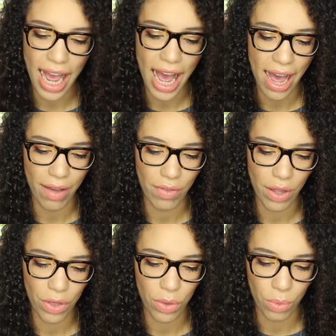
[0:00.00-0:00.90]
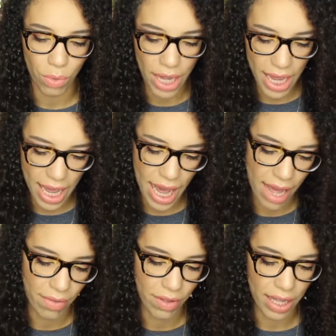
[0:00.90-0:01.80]
I have 3
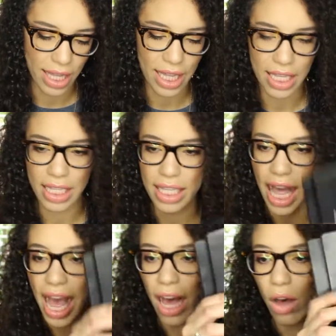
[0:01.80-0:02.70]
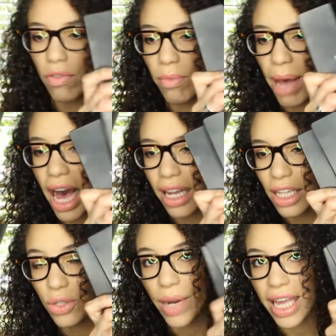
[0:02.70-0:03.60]
of these e.l.f.
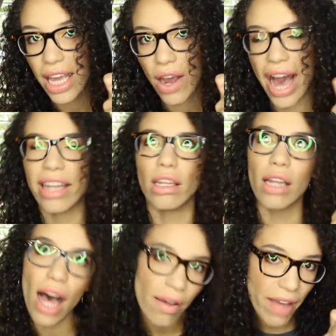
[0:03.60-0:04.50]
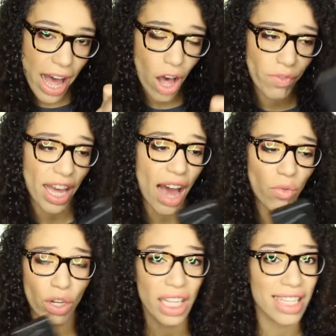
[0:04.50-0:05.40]
palettes right here. I love e.l.f. They
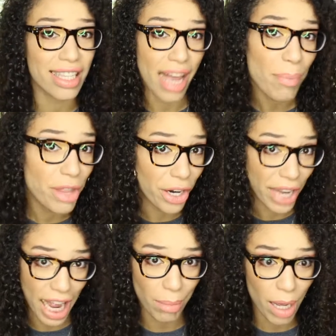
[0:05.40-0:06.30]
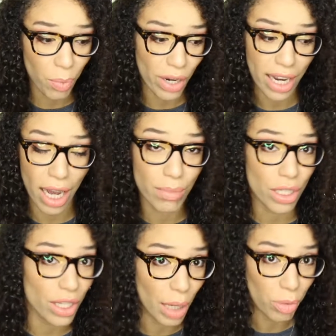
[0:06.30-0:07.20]
have really stepped their game up when it
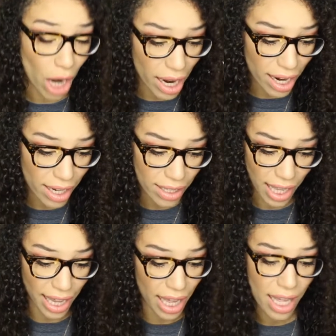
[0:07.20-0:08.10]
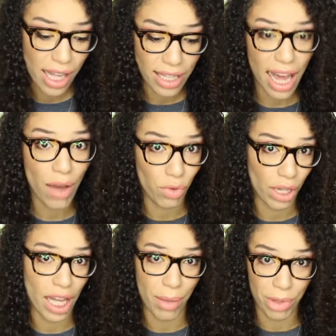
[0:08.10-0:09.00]
comes to their products. Like, they have
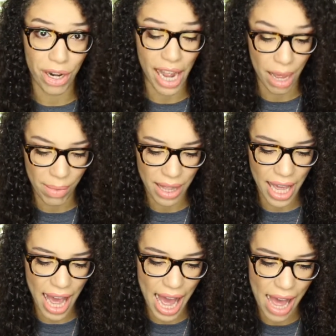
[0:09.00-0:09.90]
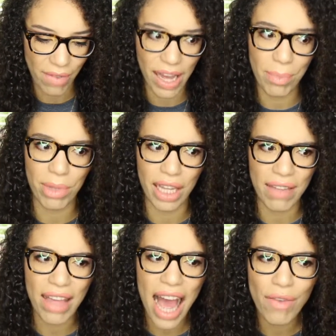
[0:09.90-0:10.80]
really upped their game, and they have, I
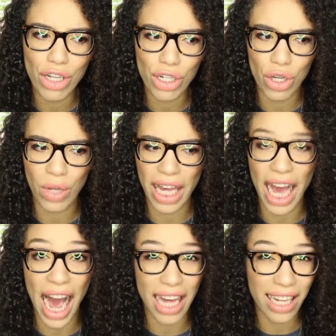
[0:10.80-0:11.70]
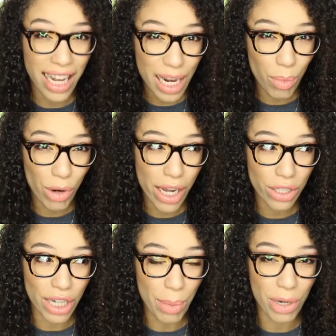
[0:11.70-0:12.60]
believe they have a new like highlighting
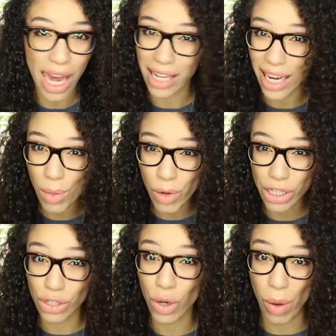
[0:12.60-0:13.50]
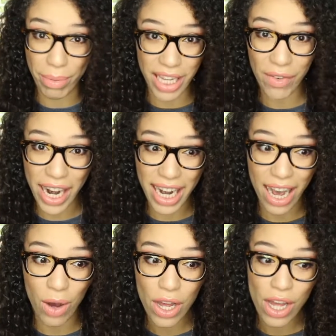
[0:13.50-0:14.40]
brush, tapered highlighting brush on their website right
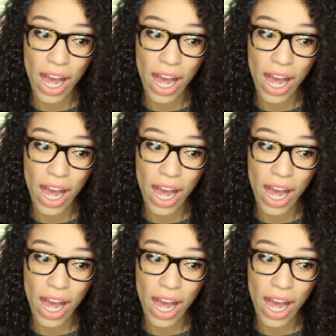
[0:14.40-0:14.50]
now.